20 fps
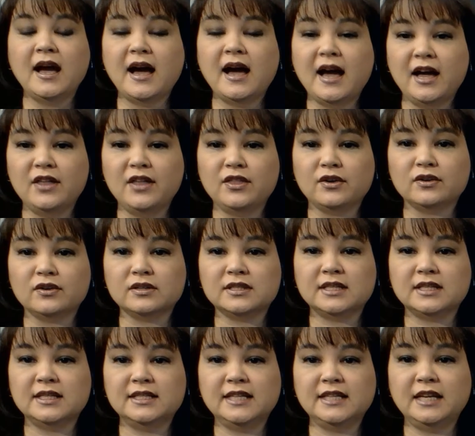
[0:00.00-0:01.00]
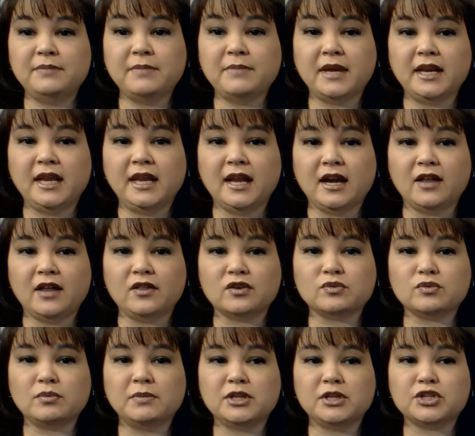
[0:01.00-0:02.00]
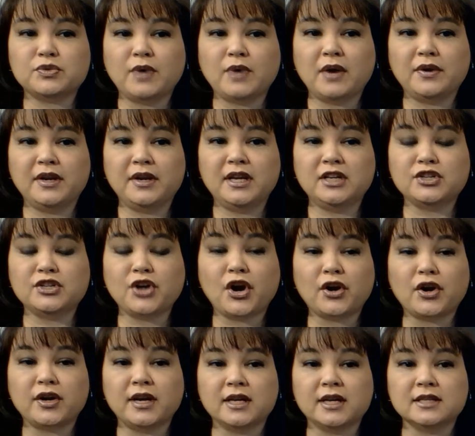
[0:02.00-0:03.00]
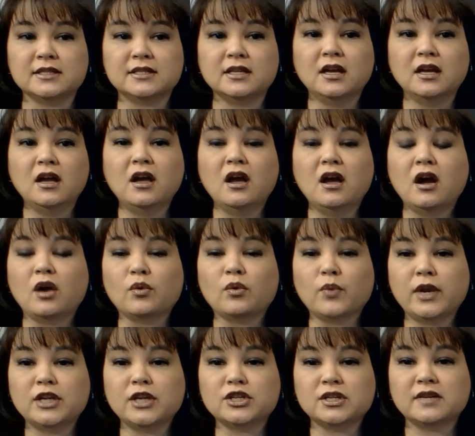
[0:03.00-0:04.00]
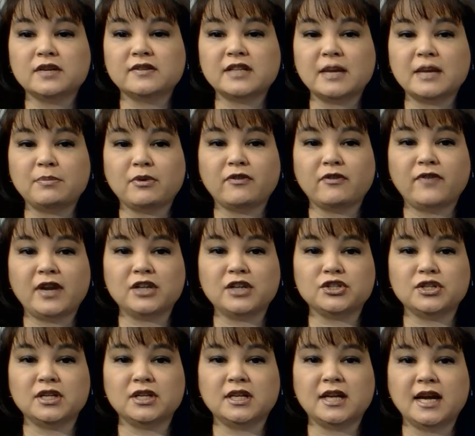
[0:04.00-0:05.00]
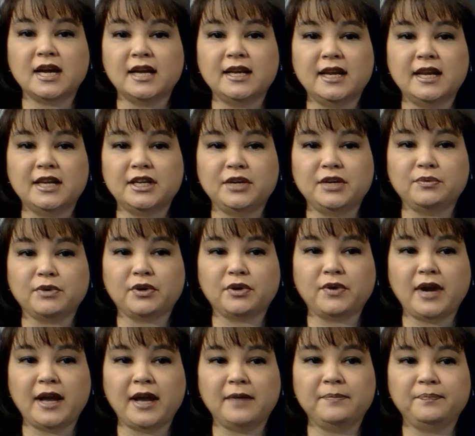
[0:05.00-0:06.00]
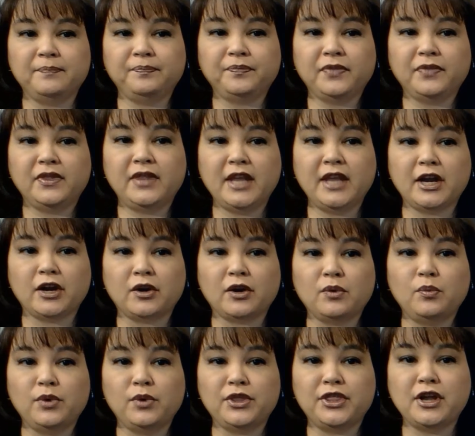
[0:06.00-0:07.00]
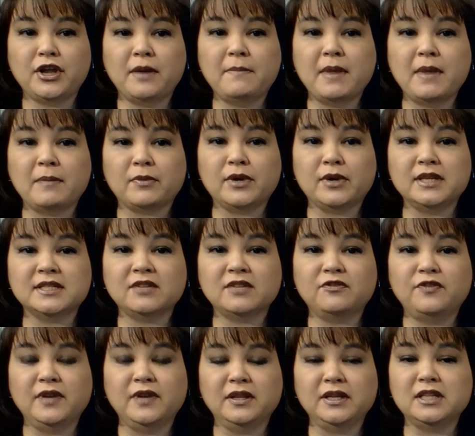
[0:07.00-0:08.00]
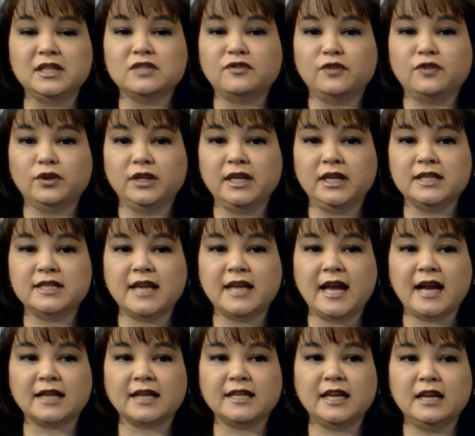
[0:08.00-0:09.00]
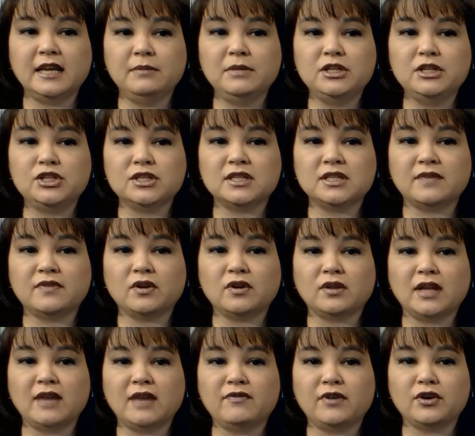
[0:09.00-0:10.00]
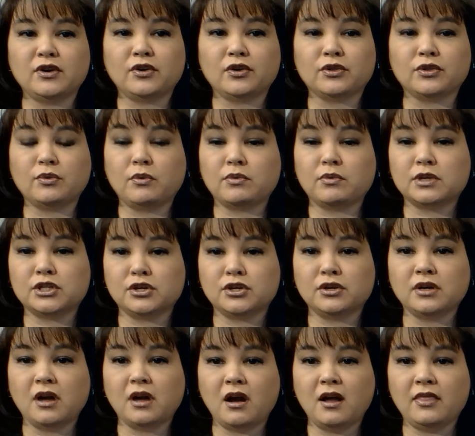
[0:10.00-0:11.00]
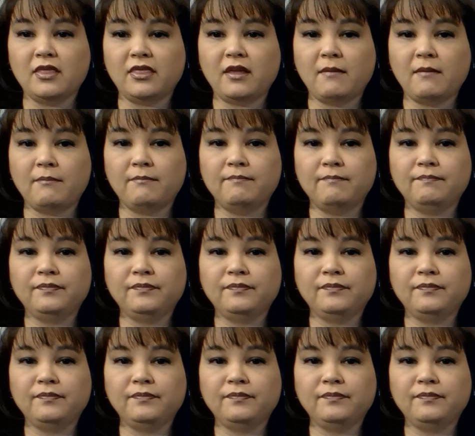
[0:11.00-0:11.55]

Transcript: Others, indeed many others, will be shrouded in darkness, a region of deprivation and unending regret. There, with their memories and feelings fully intact, images of their life on earth will return to haunt them.